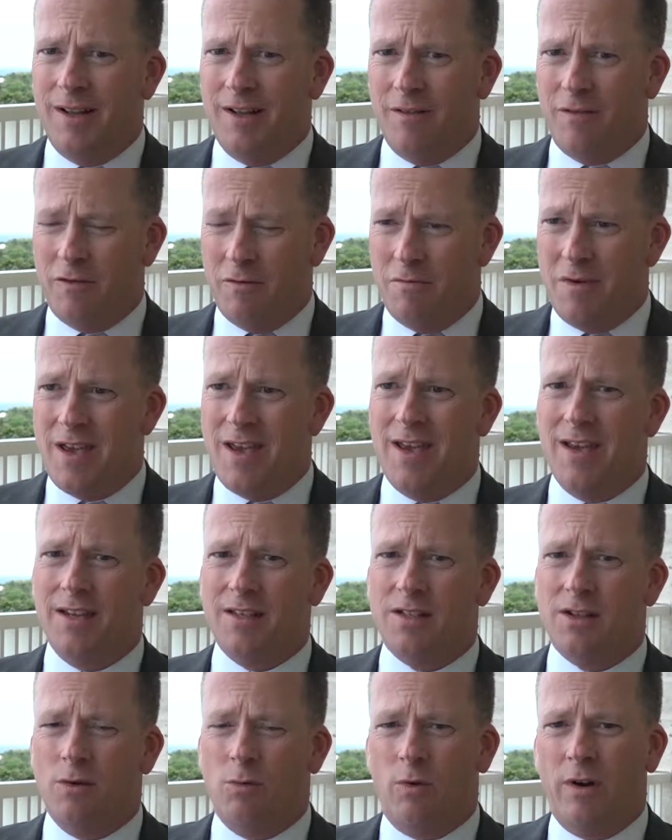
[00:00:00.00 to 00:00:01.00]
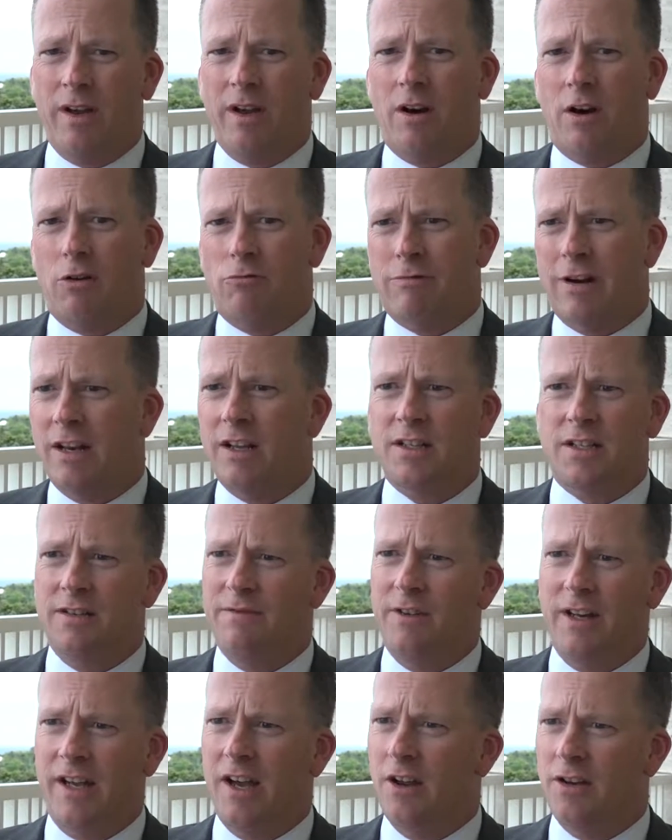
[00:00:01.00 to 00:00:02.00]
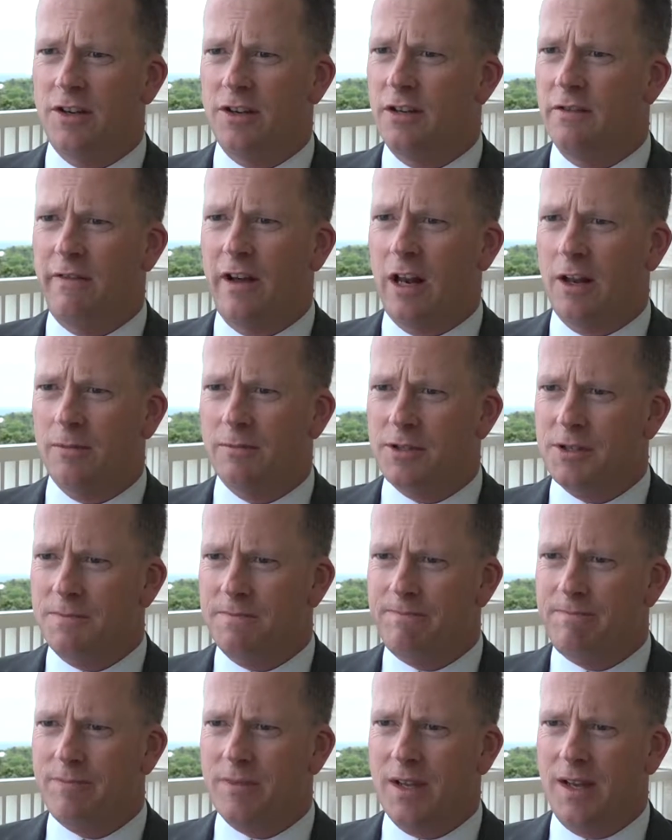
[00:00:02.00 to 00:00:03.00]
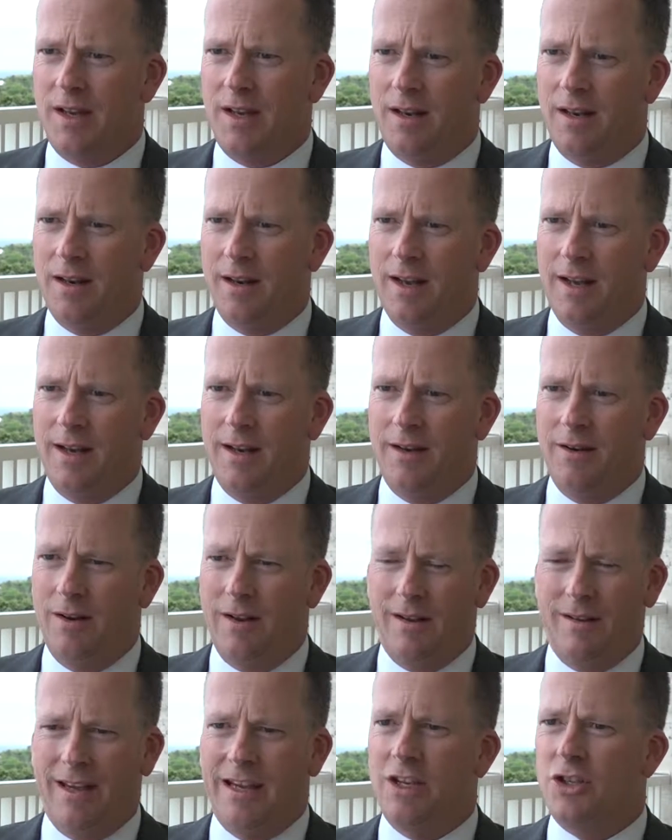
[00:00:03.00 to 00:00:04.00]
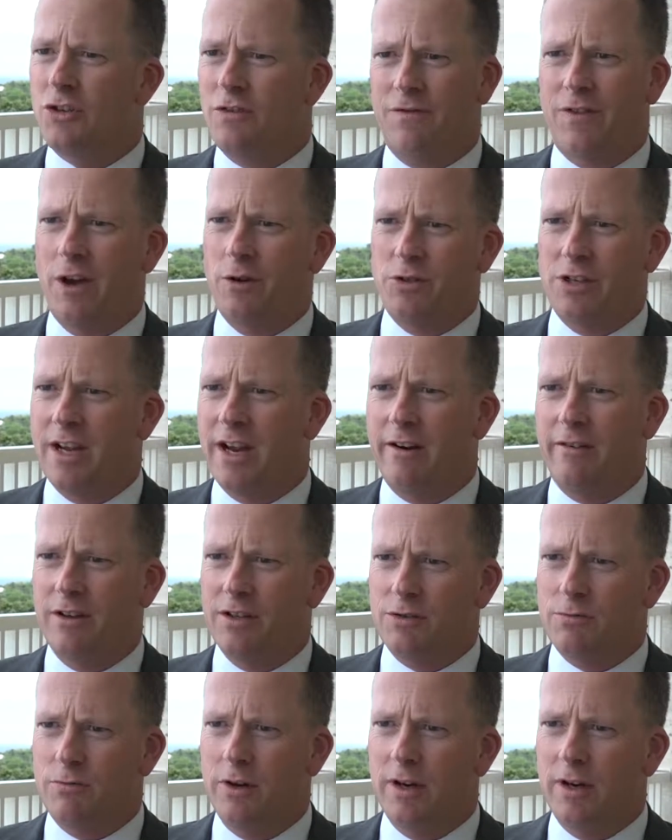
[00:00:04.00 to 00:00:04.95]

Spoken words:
for me is that we are relatively underdeveloped in each of those areas,